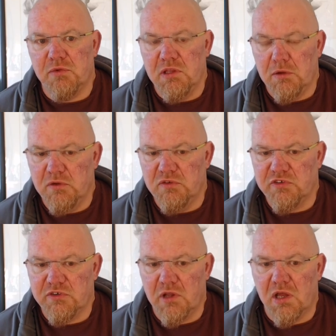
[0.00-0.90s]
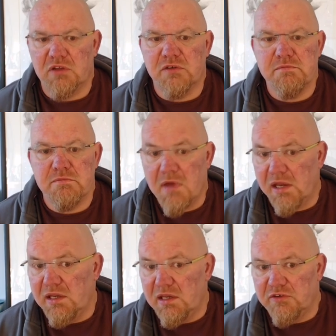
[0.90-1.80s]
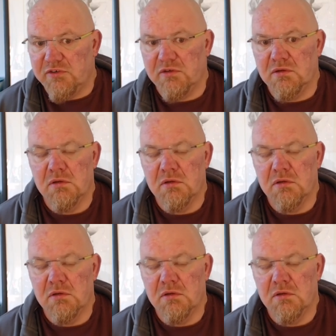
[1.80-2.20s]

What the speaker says: you can start to manage